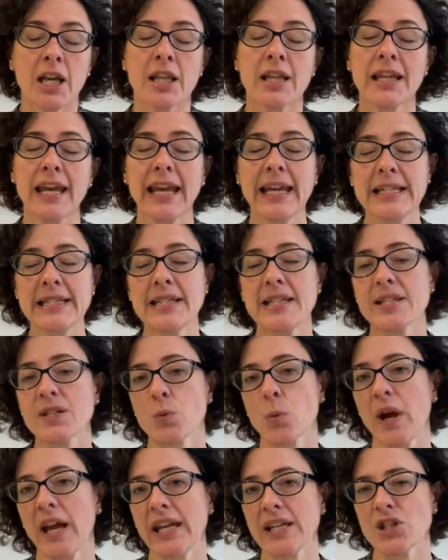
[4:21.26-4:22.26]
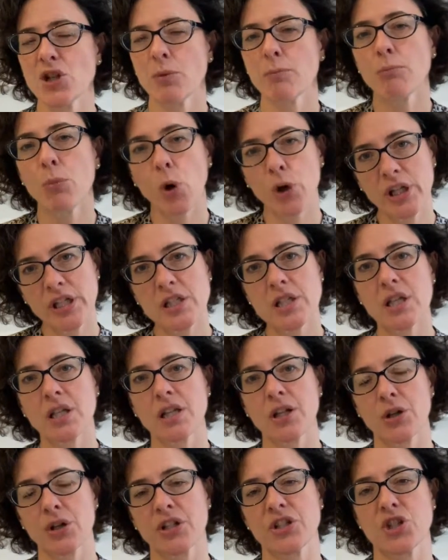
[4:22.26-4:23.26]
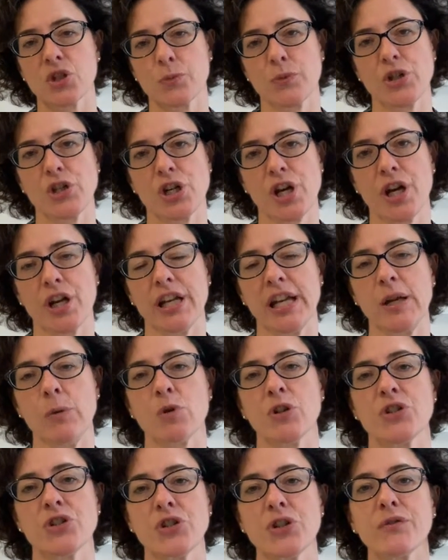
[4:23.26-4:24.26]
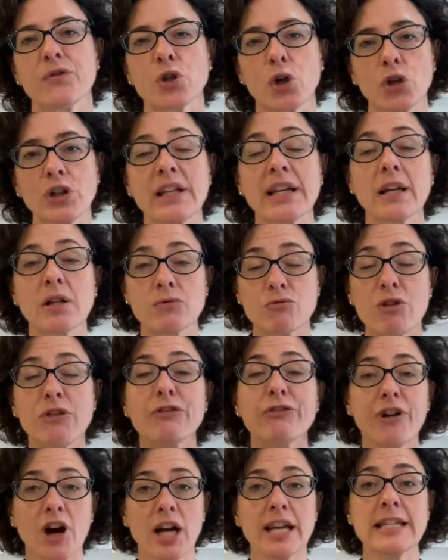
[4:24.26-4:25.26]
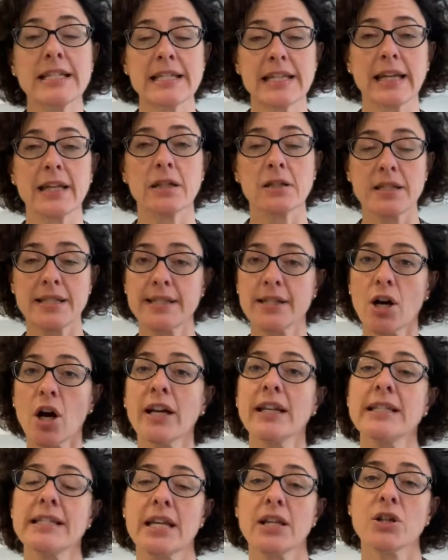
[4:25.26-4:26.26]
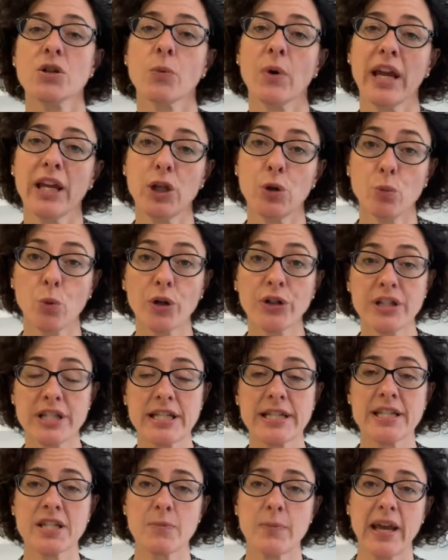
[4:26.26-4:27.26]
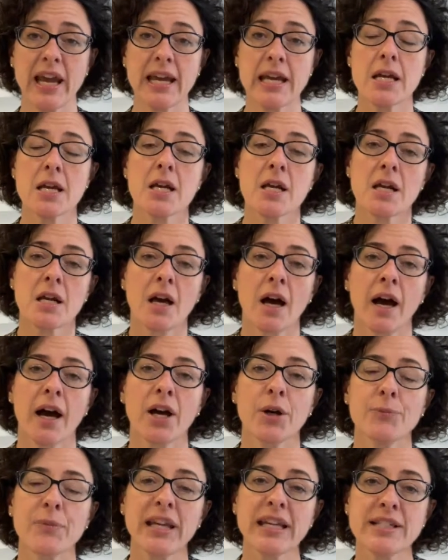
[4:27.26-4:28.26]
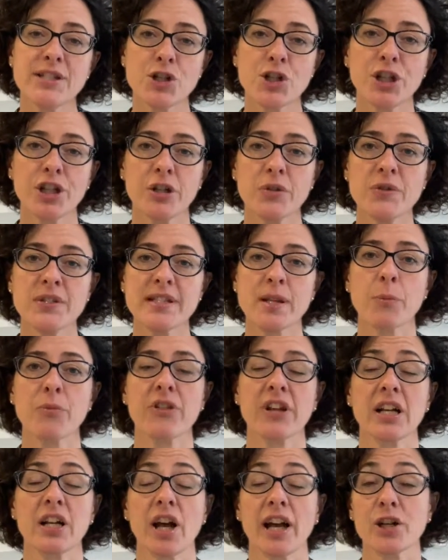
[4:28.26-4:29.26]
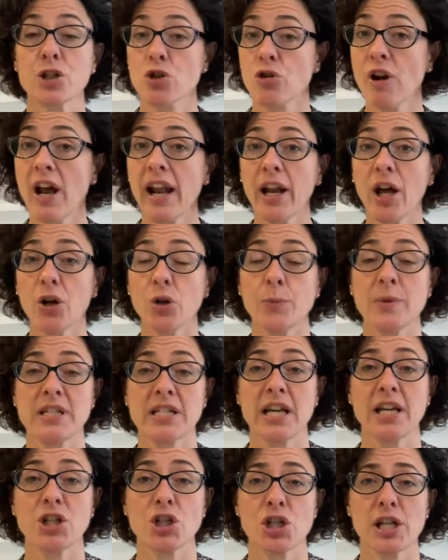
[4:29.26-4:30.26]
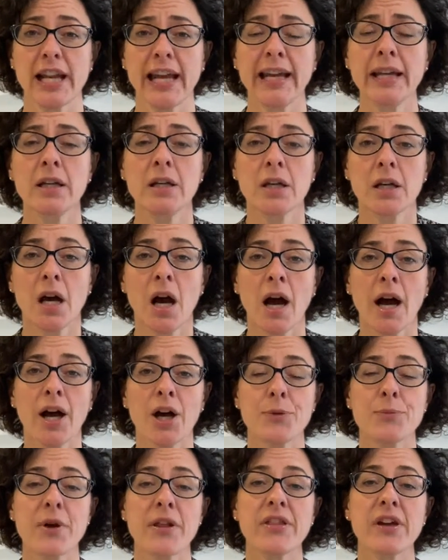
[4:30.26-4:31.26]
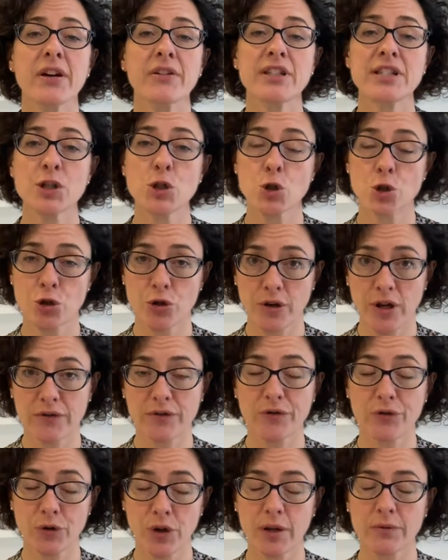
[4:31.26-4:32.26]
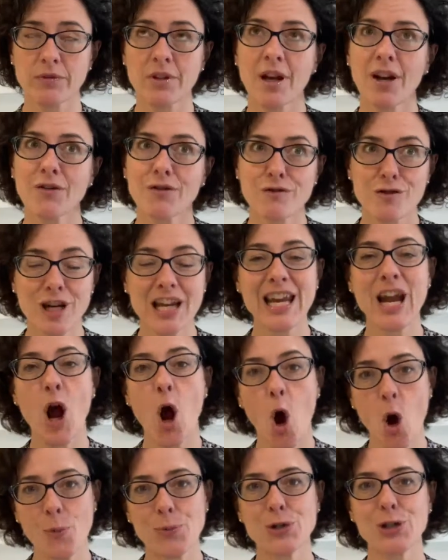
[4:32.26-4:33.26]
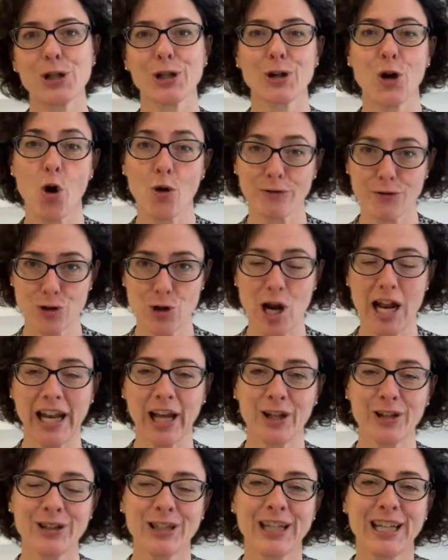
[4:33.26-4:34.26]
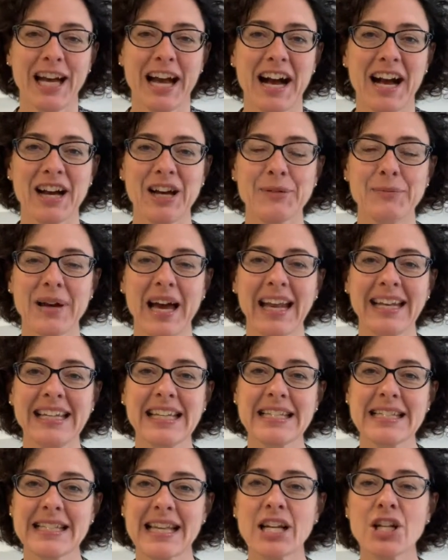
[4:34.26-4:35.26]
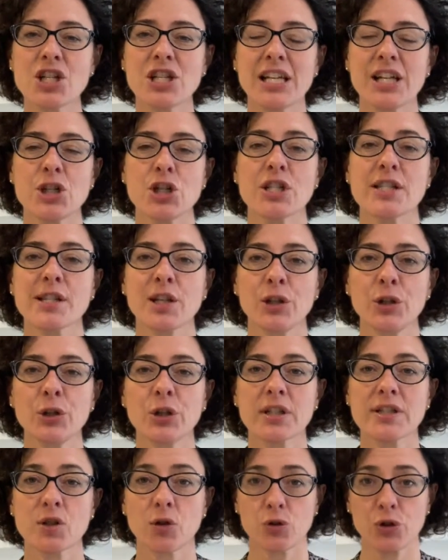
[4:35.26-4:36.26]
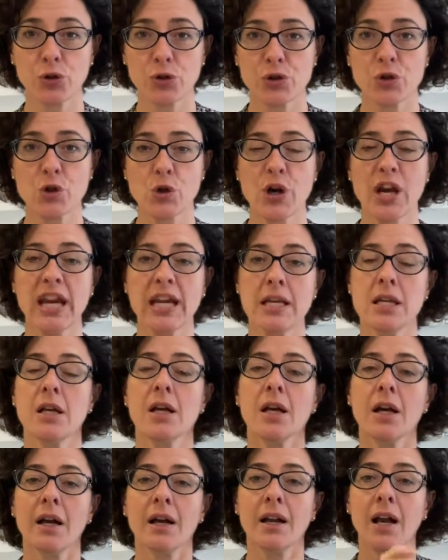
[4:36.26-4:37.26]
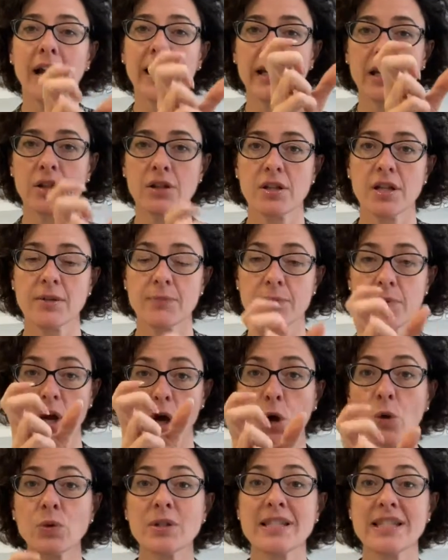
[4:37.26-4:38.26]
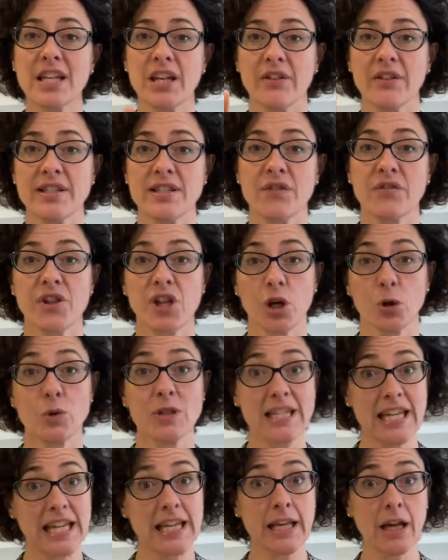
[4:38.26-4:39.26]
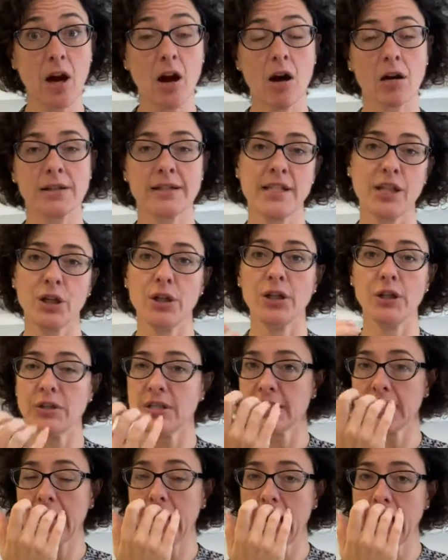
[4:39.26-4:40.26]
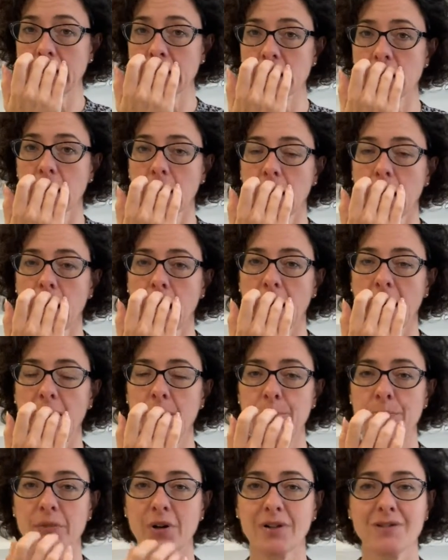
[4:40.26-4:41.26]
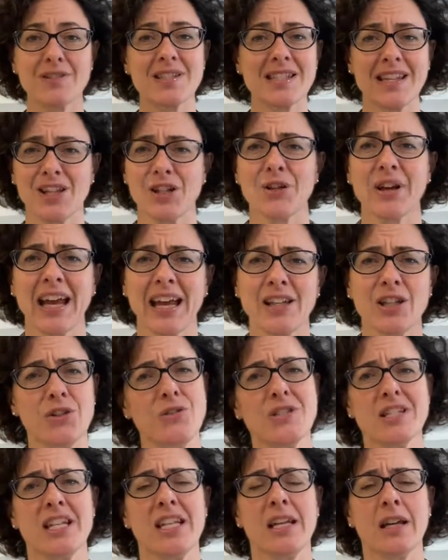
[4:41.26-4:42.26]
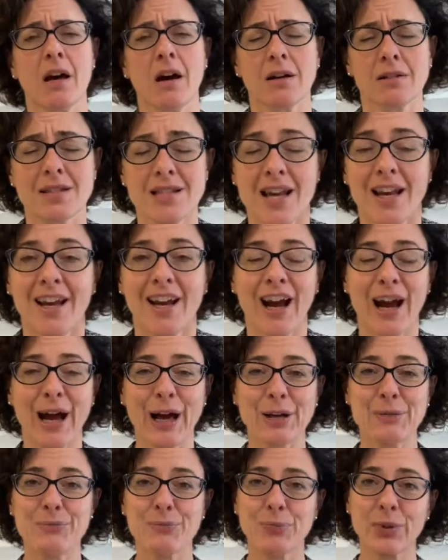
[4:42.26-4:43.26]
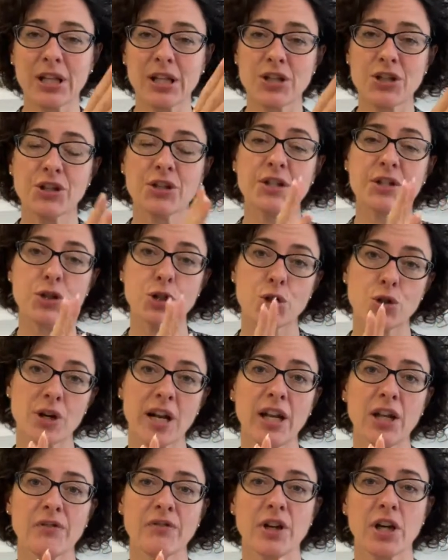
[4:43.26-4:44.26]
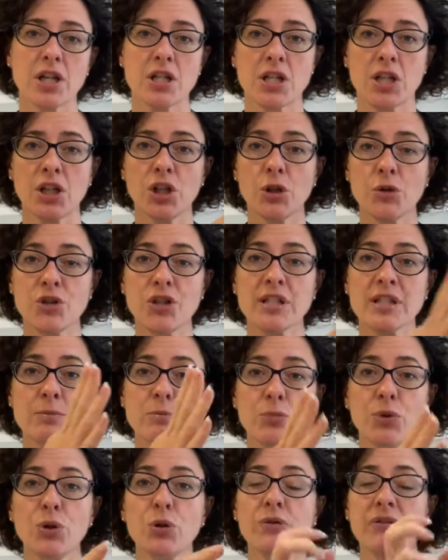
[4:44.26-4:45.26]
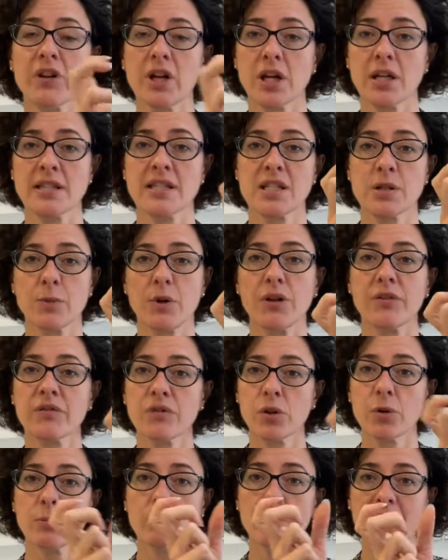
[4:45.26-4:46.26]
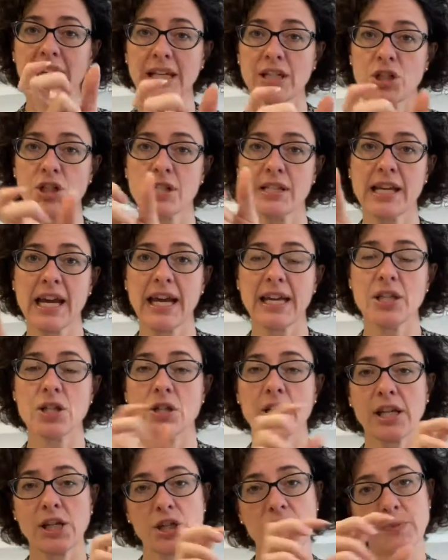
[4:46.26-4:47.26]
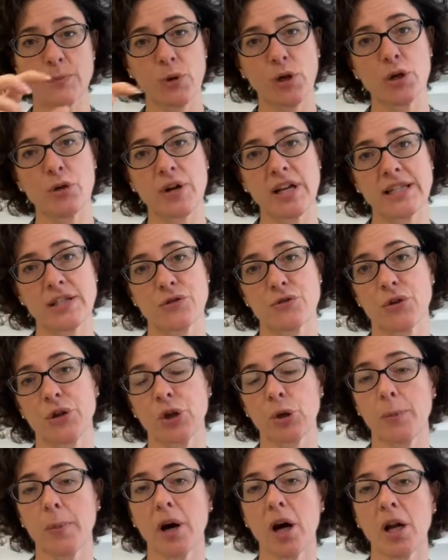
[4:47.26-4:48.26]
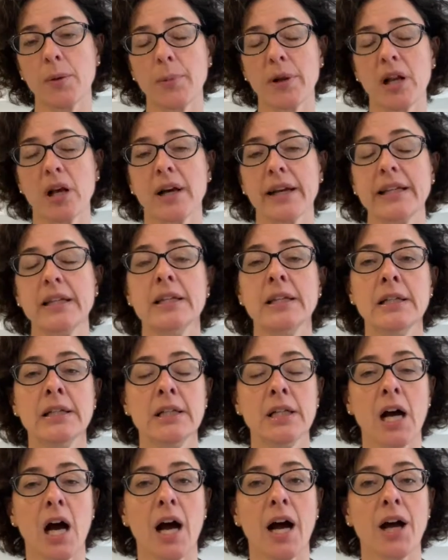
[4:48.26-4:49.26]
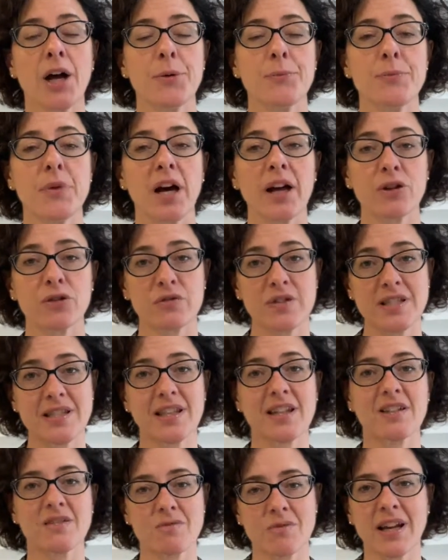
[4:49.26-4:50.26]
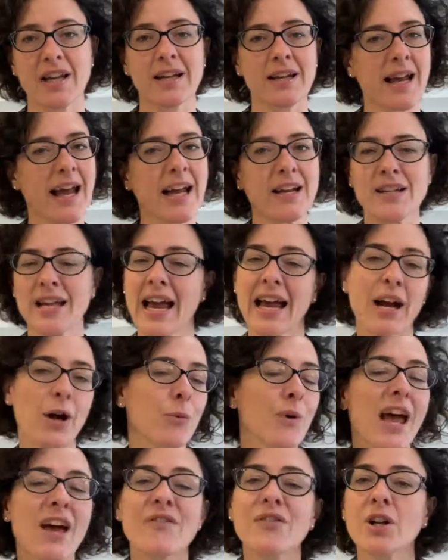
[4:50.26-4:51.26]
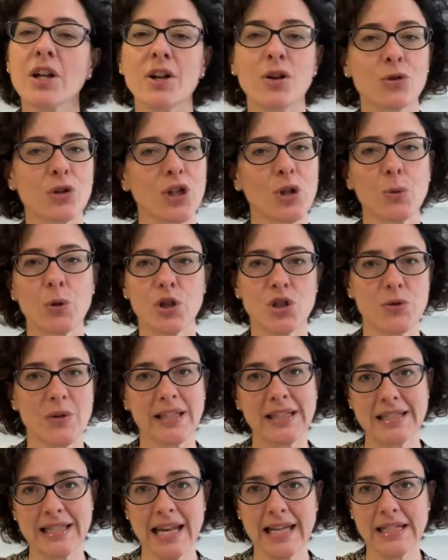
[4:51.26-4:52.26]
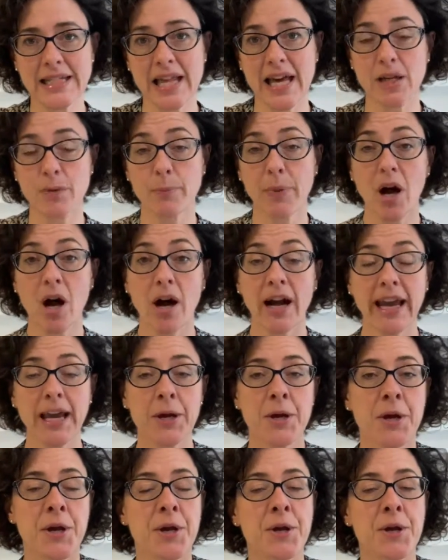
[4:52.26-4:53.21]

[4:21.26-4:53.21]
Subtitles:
The easiest way to monitor your customer journey, once you've got it and refined it and designed it the way you want it to be, is to use something like Trello potentially. There is a free option of Trello, and it essentially just looks on your screen like the whole series of the old T cards that you used to get. Obviously you can use T cards, but the Trello version, you just move a customer from each stage and they just progress through your pipeline, and obviously however long you want to extend that by.